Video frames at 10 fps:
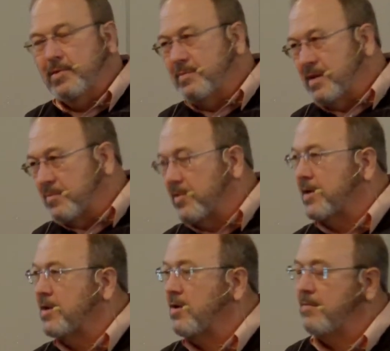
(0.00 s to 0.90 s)

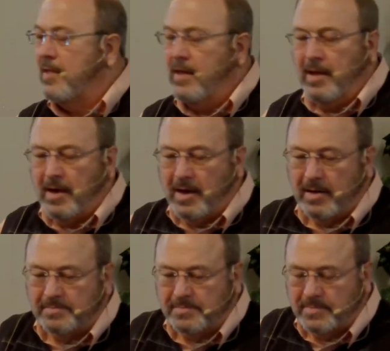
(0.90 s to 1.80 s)
remembering, you know,
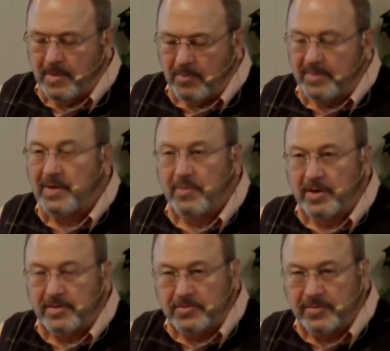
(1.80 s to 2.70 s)
um,
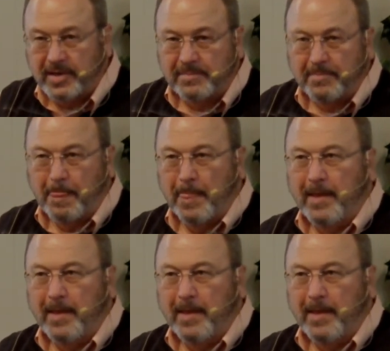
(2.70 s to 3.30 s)
remembering the dream.